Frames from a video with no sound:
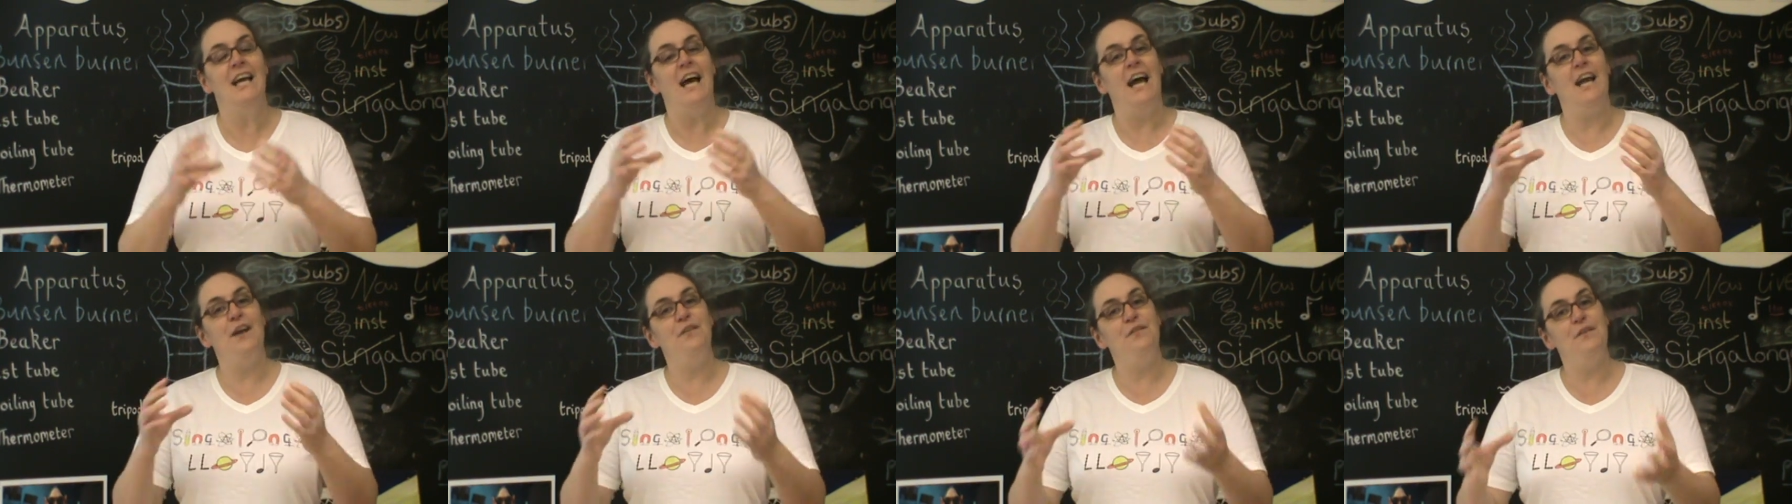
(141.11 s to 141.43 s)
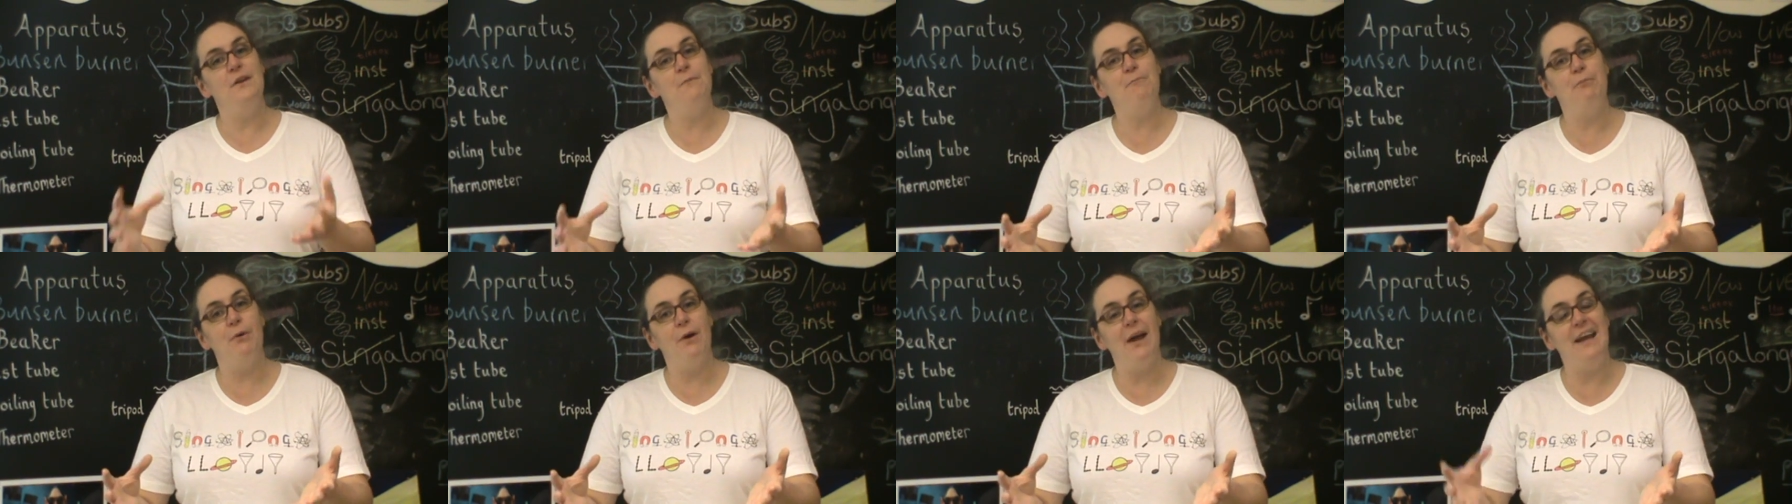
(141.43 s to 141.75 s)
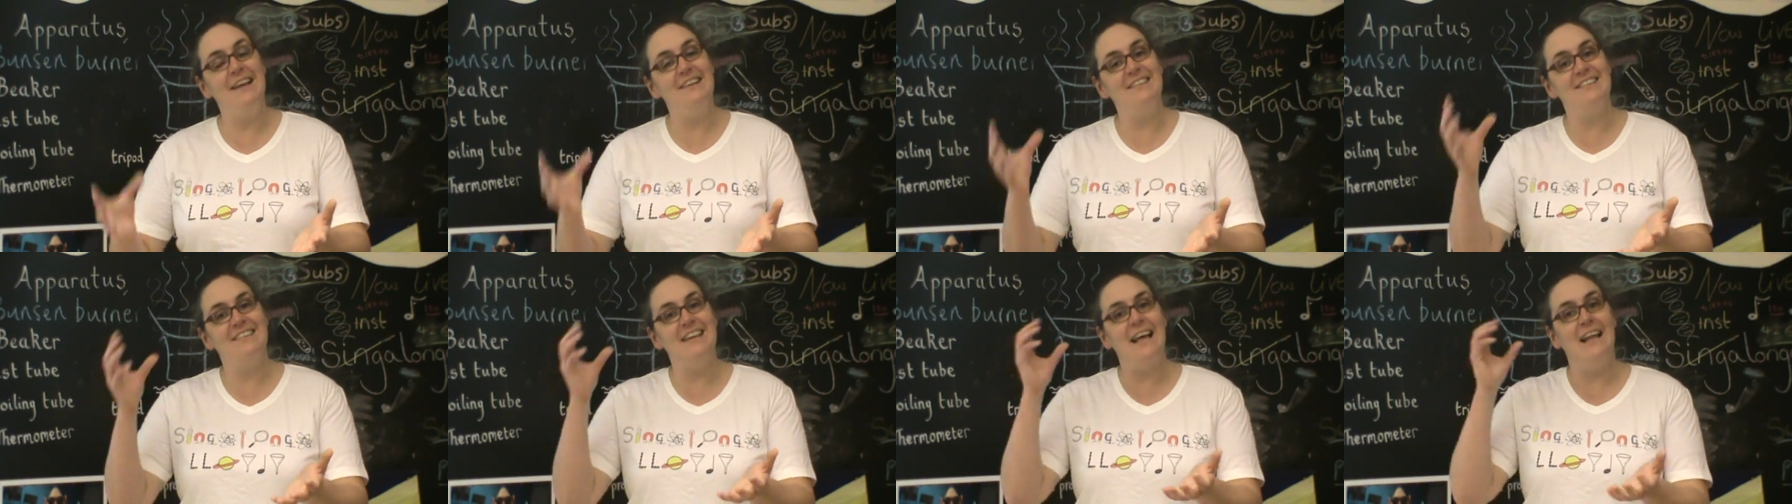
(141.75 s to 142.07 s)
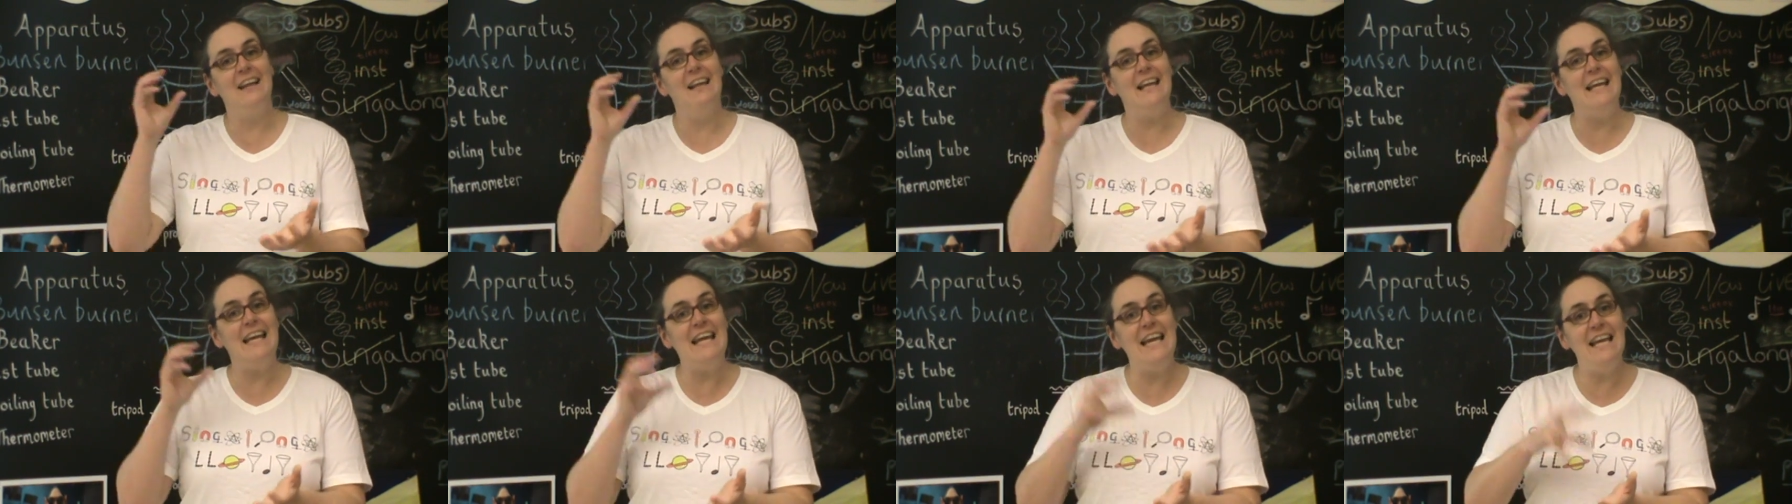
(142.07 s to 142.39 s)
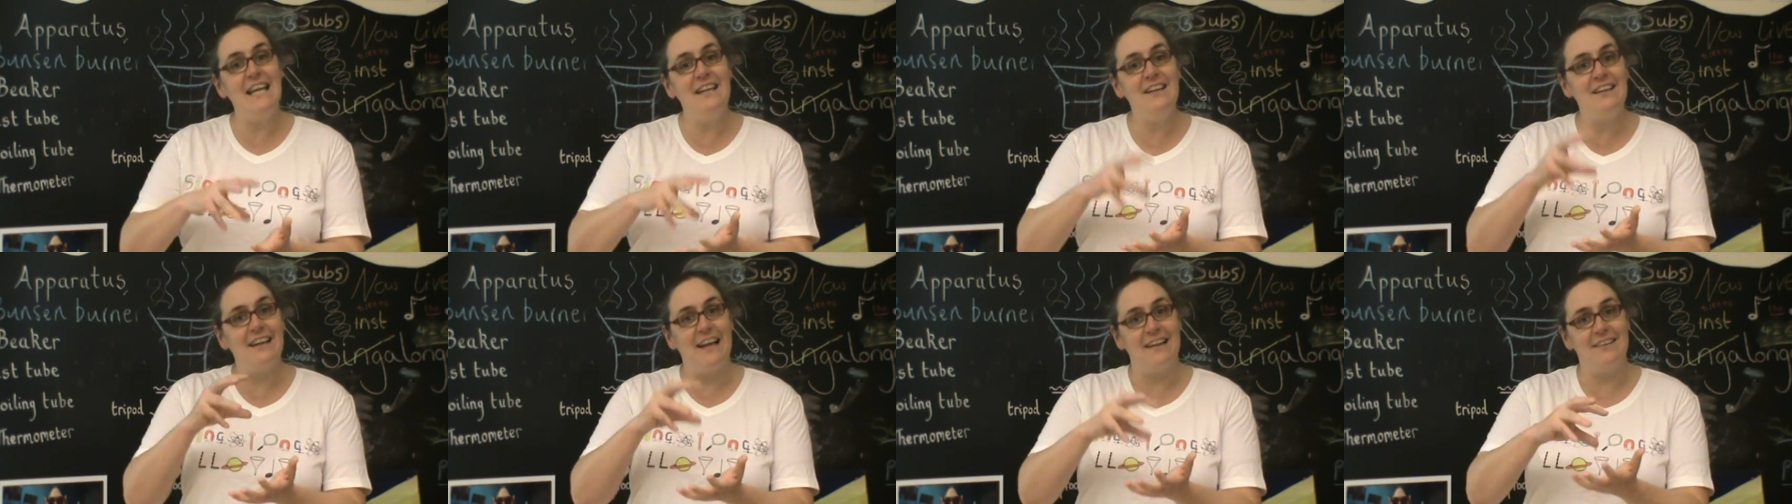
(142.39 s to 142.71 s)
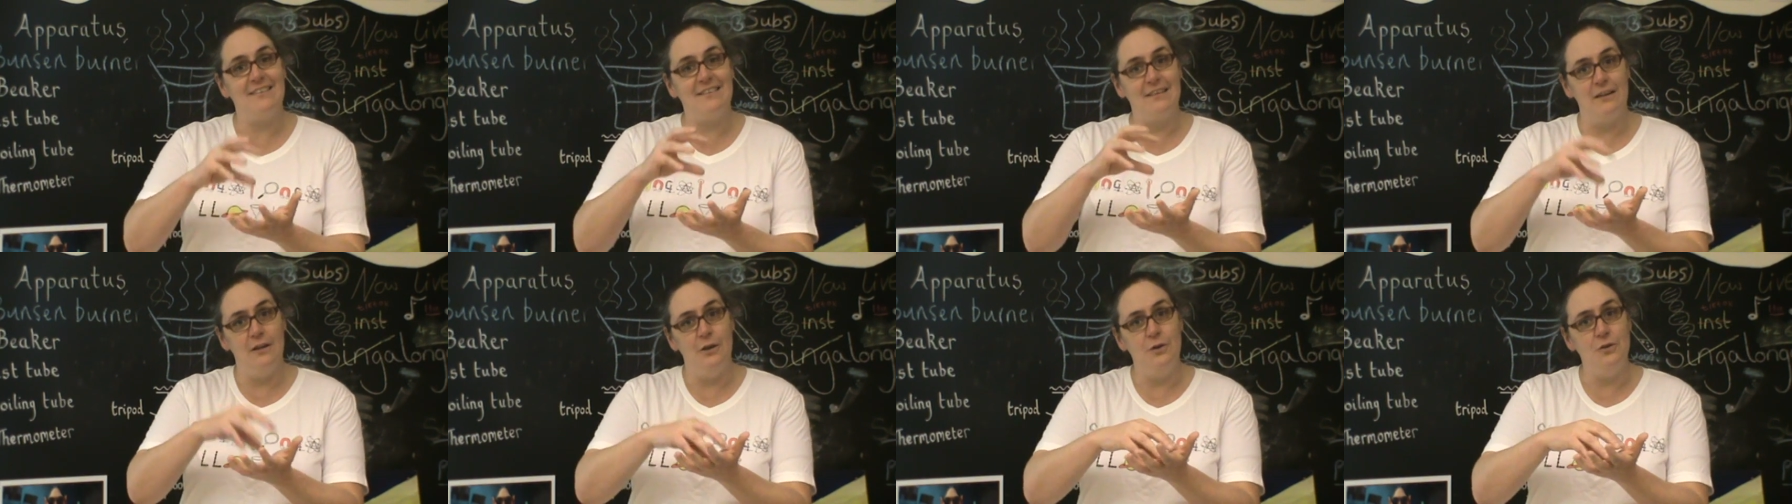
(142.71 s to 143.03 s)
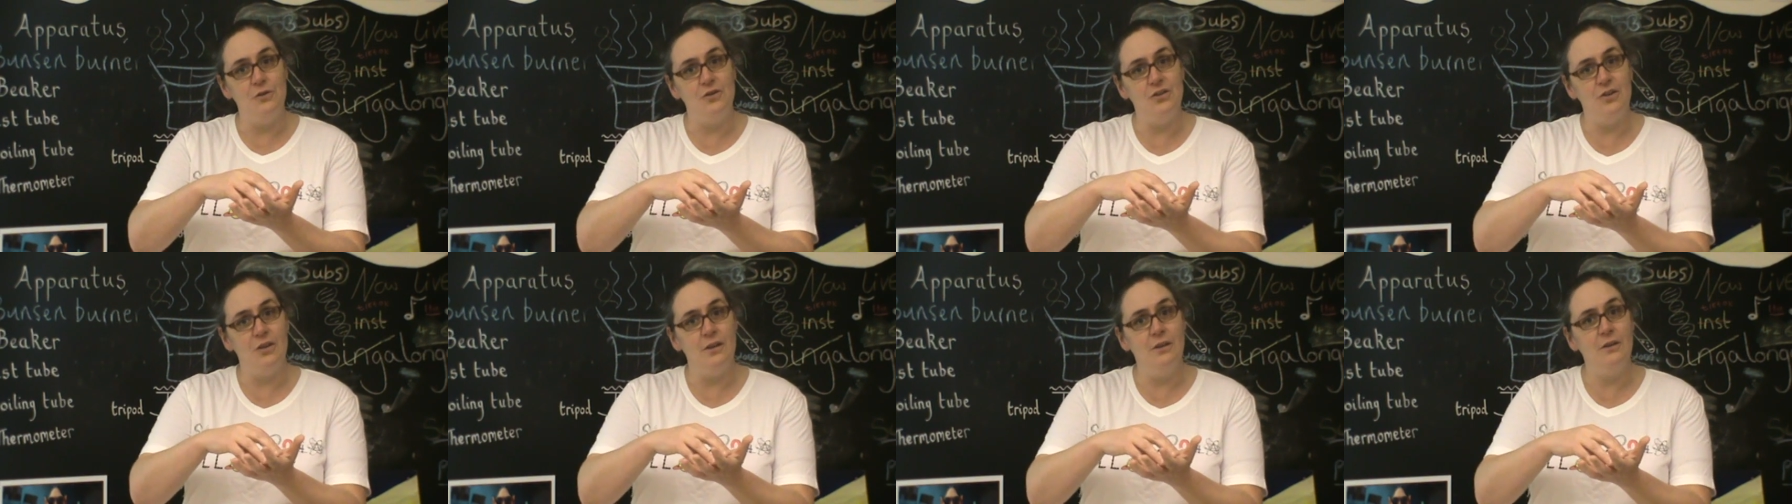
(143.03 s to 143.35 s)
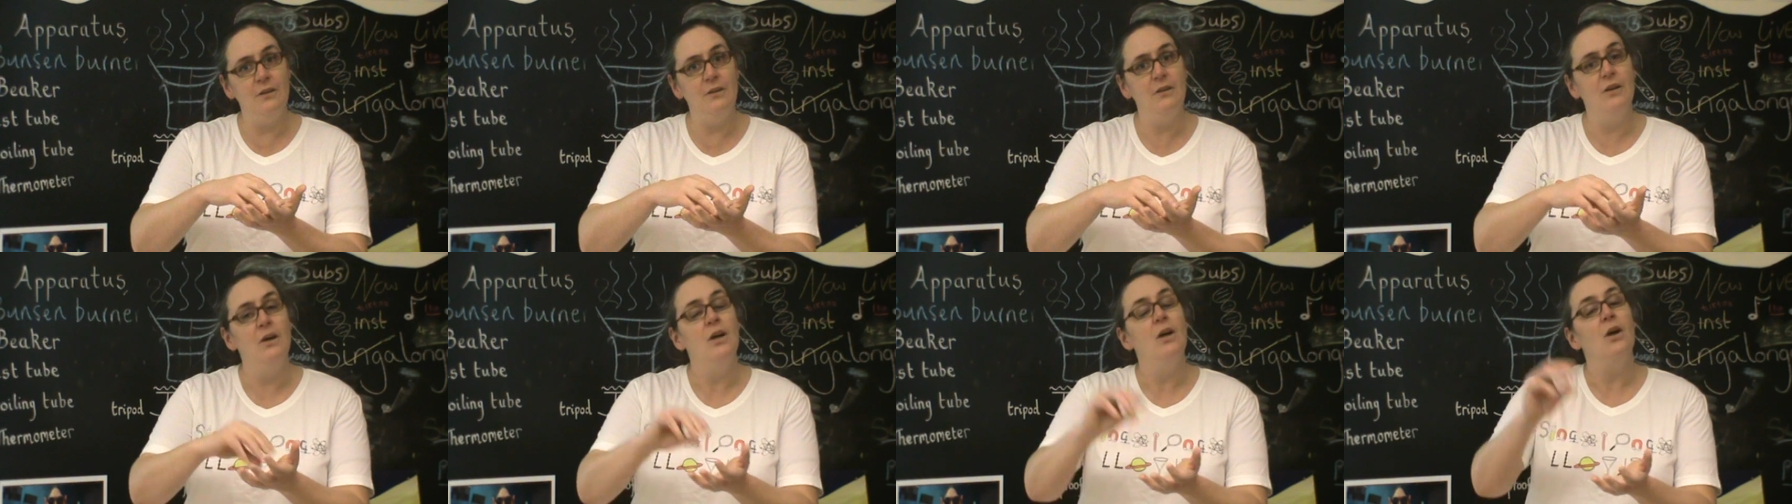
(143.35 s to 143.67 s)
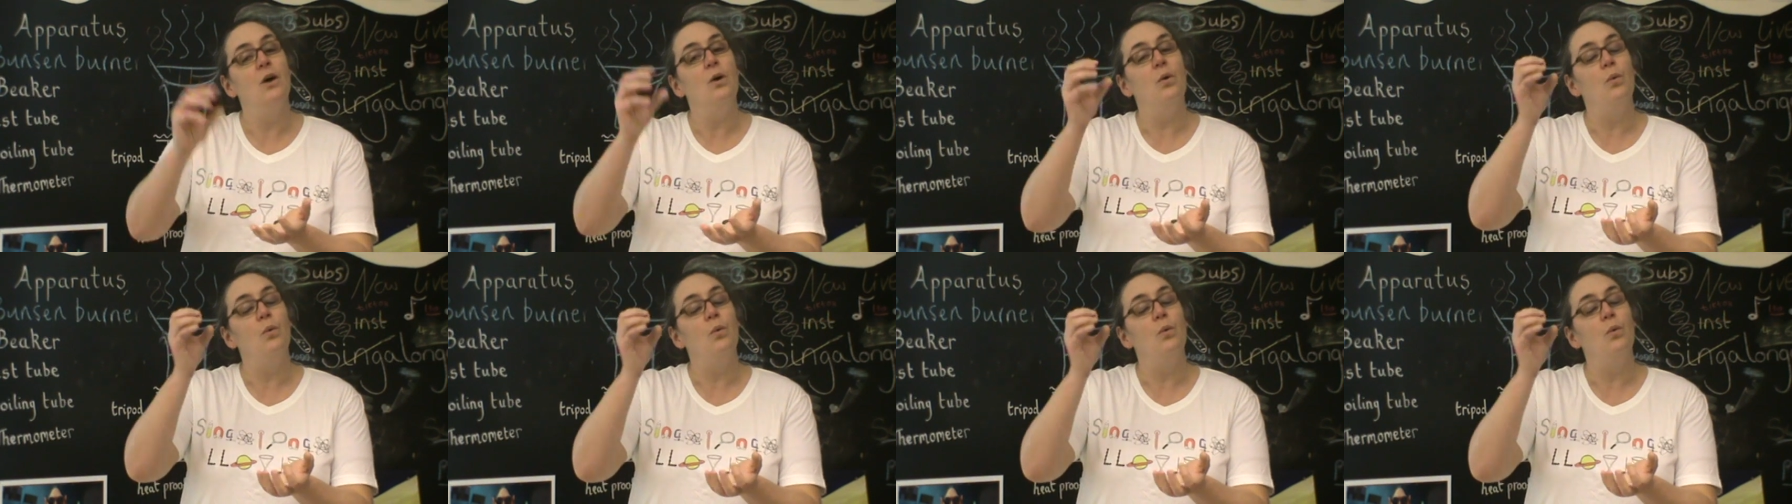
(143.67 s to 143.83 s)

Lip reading: If you put a cell in that solution,